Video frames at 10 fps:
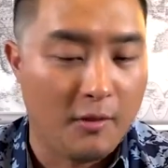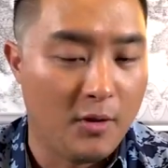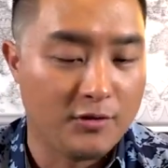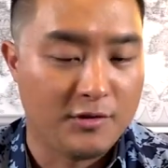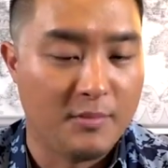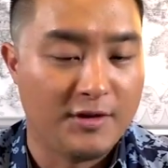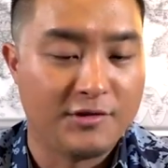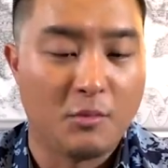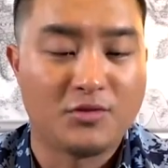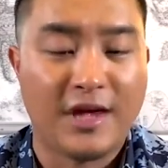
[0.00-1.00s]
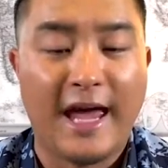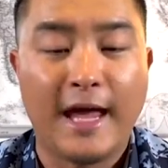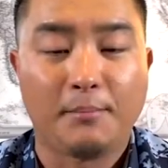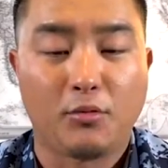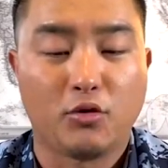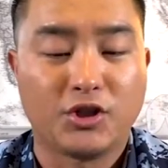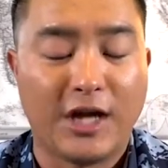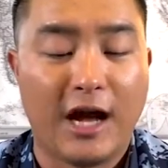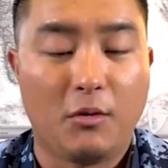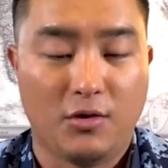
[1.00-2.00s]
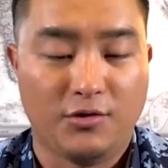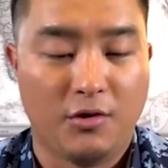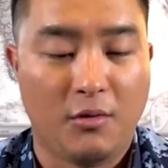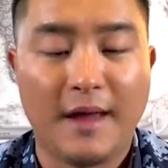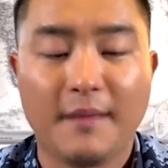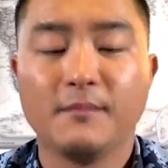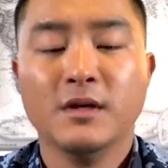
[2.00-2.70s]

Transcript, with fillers: Come on, somebody. Someone say April showers, all right?